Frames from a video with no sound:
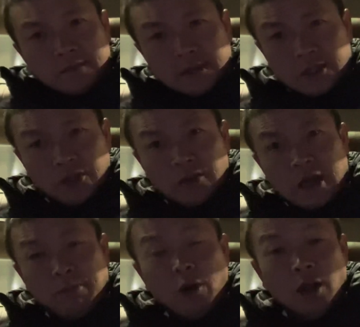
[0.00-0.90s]
to
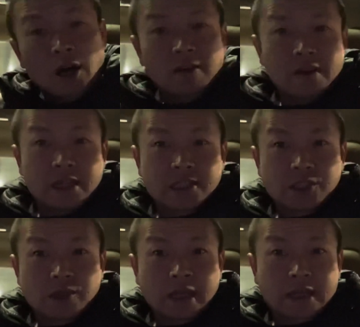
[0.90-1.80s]
uh, pull over and
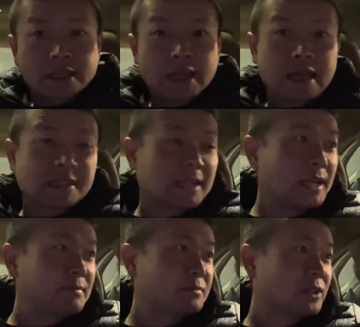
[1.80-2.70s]
shoot like the last
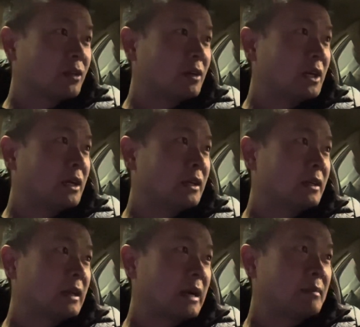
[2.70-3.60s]
clip so
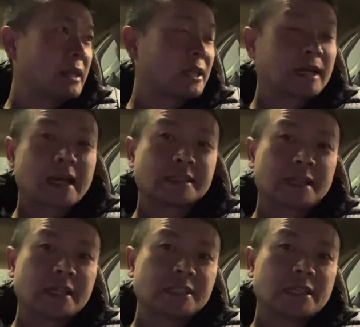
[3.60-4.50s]
I'm at the gas
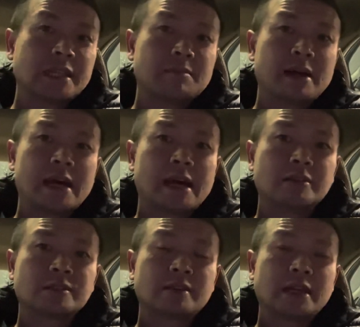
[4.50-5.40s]
station near my
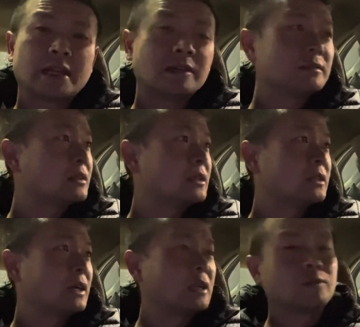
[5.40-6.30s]
house right now.
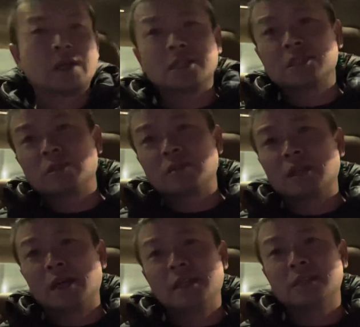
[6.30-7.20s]
Uh, I don't want to shoot
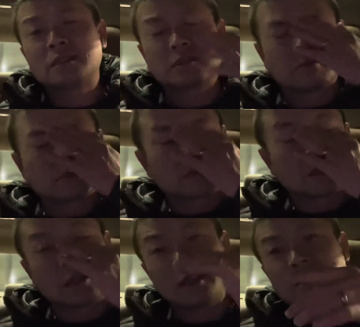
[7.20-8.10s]
uh, this
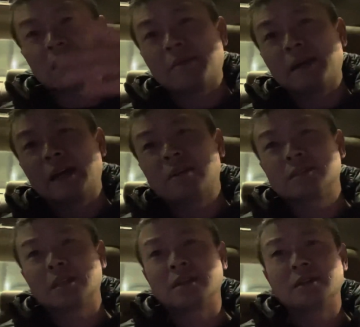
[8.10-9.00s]
inside my
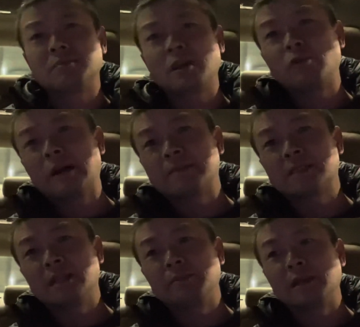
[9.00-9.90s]
house. Uh, uh my wife's
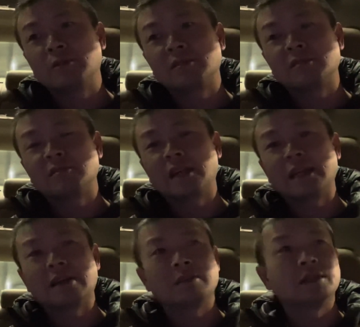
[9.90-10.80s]
sleeping right
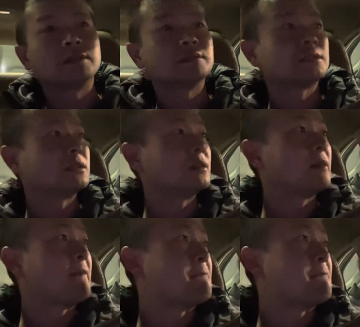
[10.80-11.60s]
now, you know. So,